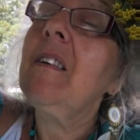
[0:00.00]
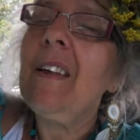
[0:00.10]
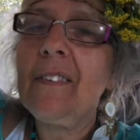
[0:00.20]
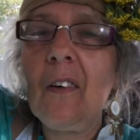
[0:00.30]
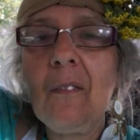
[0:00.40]

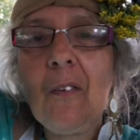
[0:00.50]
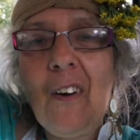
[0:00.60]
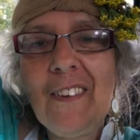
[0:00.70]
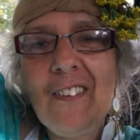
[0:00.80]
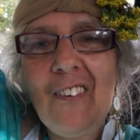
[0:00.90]
it's gone
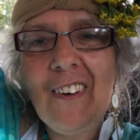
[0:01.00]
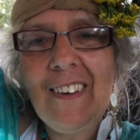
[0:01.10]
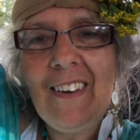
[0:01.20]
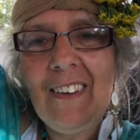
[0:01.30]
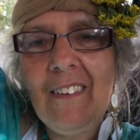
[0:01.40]
quite dark
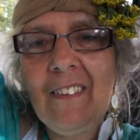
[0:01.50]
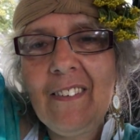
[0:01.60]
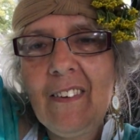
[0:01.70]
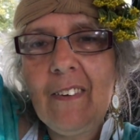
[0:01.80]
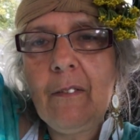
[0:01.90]
in here. Let's
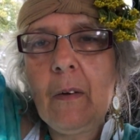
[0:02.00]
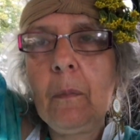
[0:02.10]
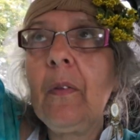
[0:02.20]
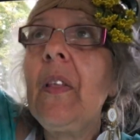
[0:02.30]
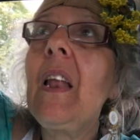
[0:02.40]
see if I
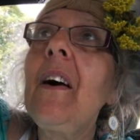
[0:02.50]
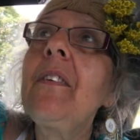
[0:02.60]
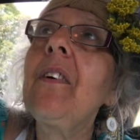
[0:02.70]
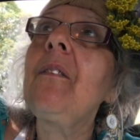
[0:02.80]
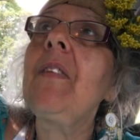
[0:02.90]
put the
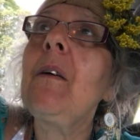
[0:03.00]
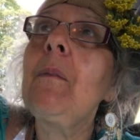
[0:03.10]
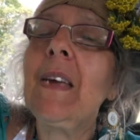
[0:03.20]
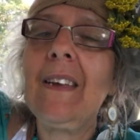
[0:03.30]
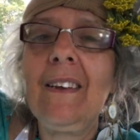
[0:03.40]
light on, will that
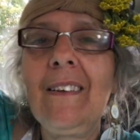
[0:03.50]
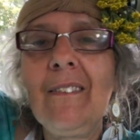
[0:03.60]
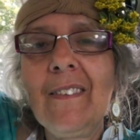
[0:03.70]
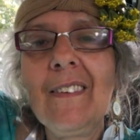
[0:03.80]
make any difference?